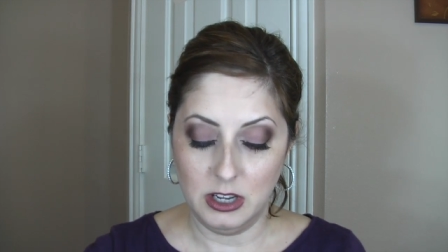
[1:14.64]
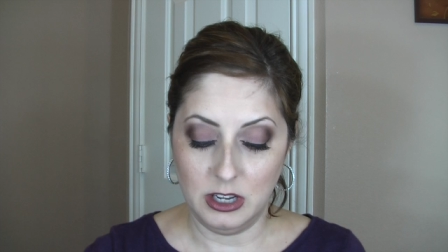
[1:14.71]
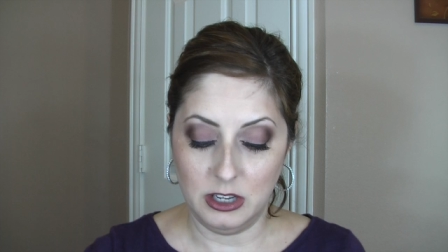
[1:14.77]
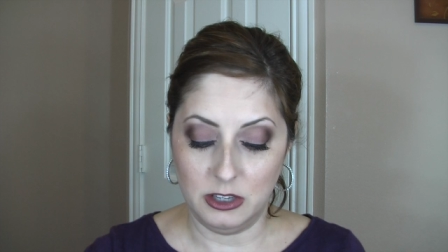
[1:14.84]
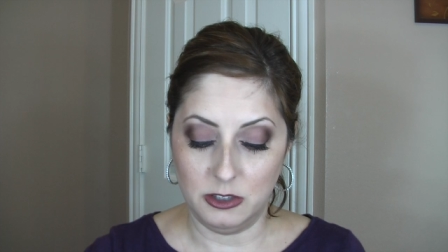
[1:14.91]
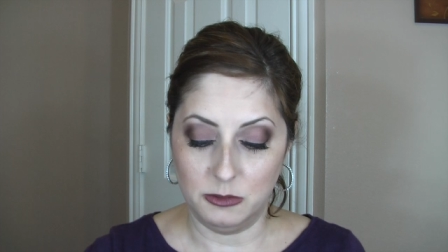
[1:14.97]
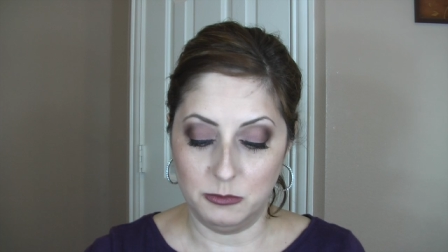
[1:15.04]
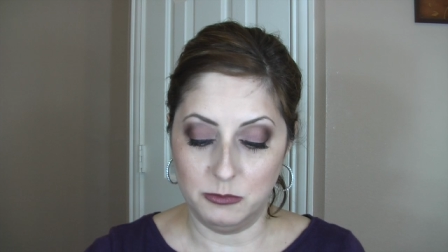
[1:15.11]

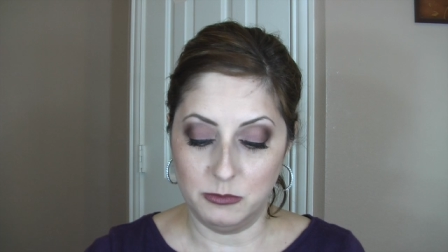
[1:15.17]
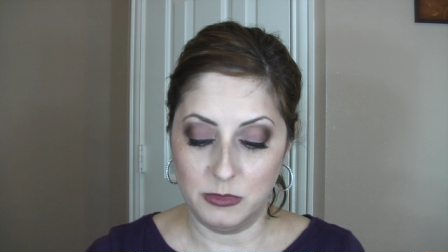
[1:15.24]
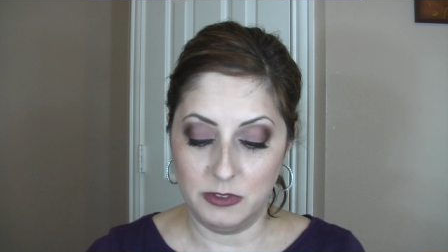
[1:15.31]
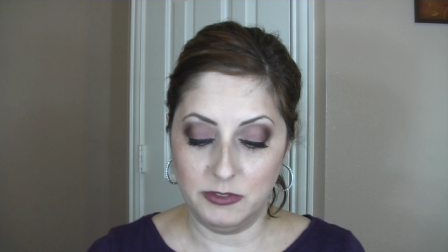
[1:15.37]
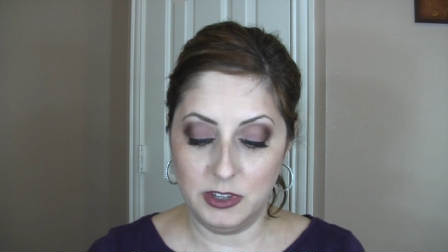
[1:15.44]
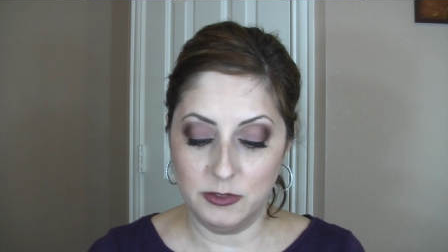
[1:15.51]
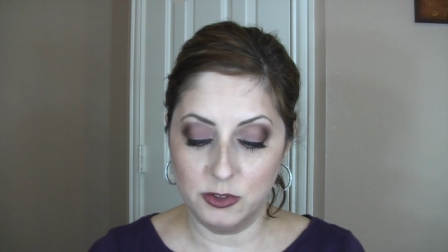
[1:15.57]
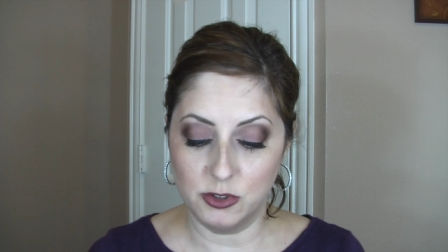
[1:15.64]

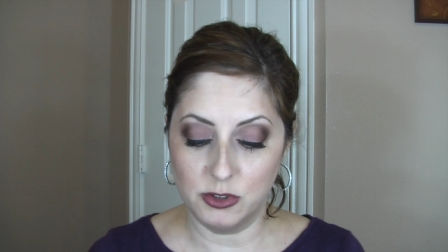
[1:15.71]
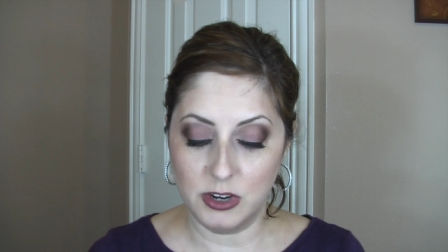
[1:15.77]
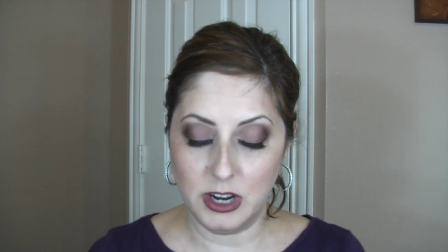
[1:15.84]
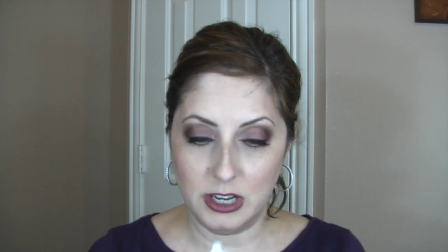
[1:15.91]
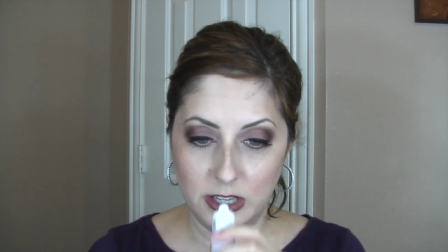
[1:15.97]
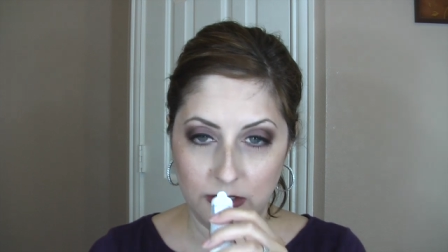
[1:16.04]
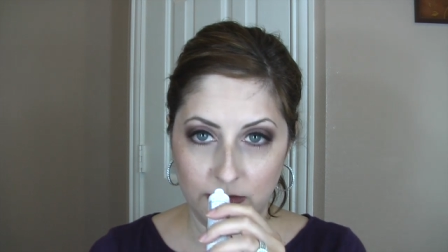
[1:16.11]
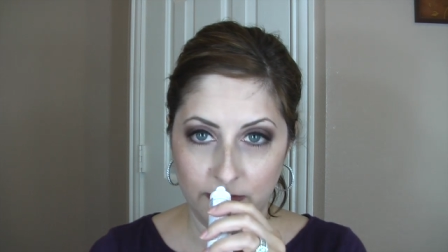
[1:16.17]
I've never
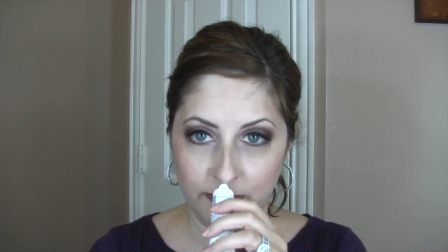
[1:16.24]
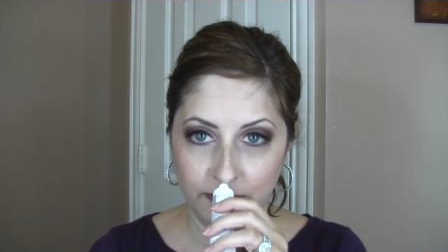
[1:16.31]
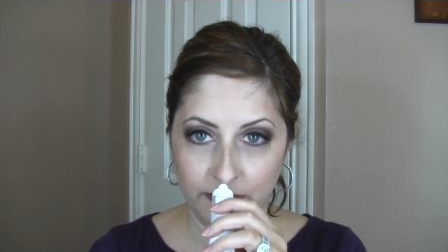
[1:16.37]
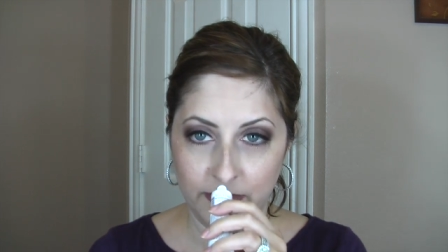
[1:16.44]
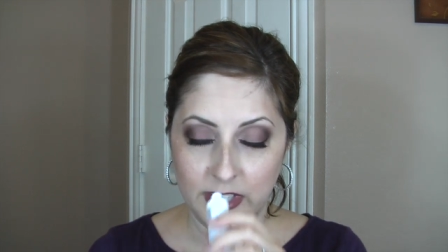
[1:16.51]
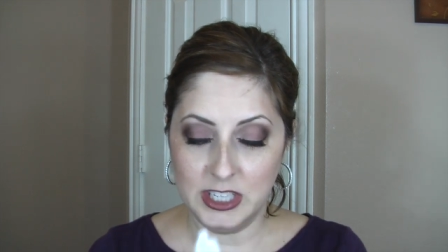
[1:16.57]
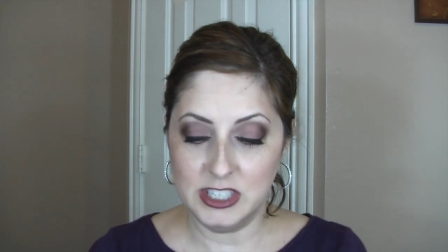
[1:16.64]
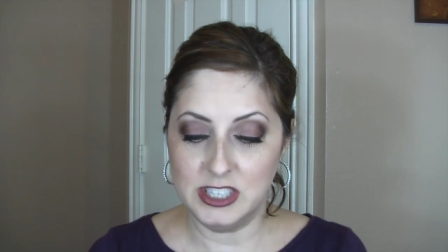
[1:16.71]
tried it.
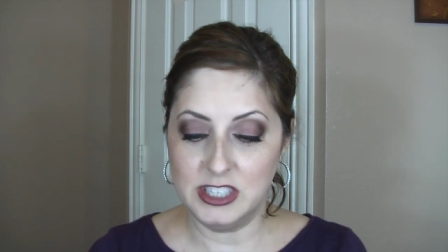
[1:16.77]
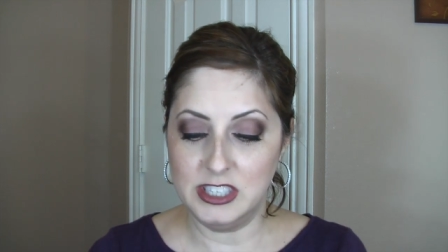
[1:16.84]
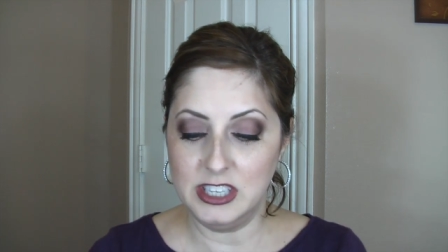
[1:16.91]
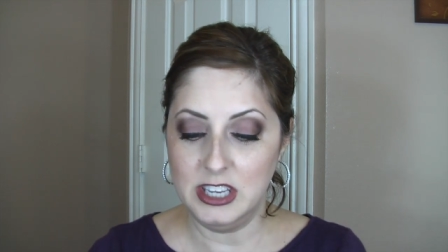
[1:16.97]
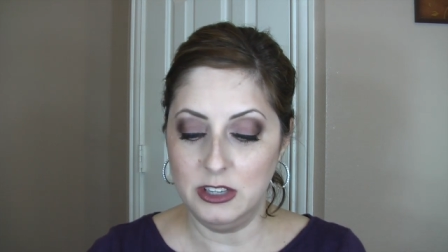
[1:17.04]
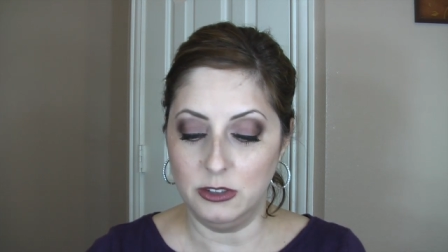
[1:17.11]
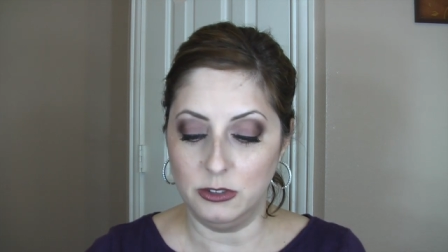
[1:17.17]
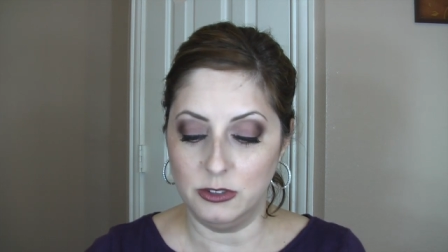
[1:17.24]
It's
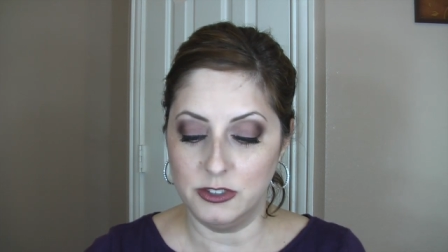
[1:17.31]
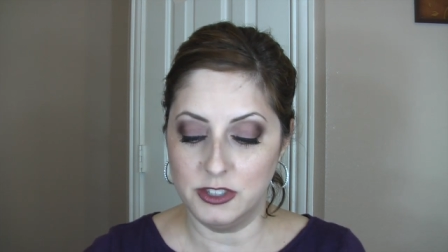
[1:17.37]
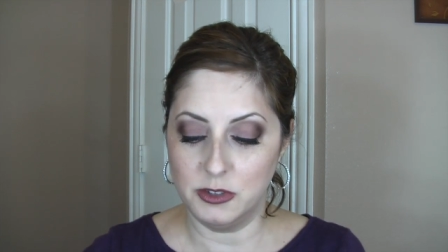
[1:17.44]
sealed,